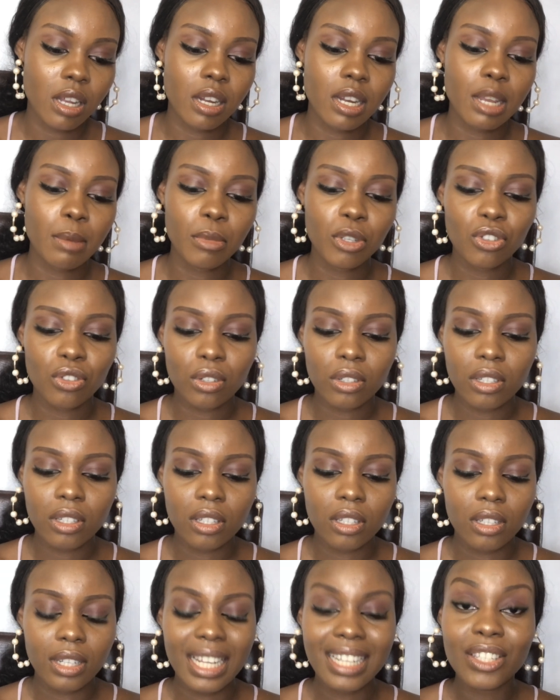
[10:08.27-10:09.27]
let me
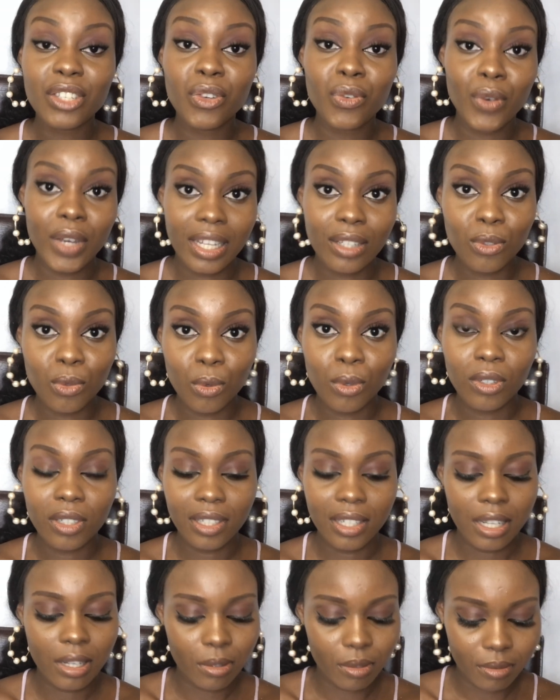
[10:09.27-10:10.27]
just let's create one
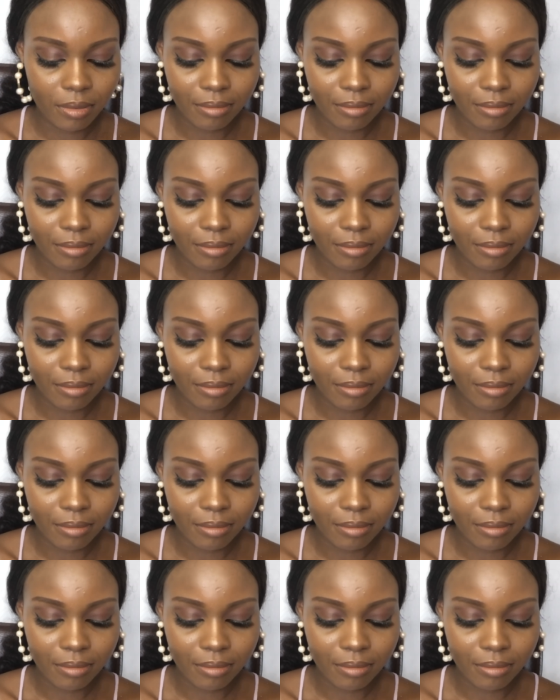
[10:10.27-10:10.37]
now.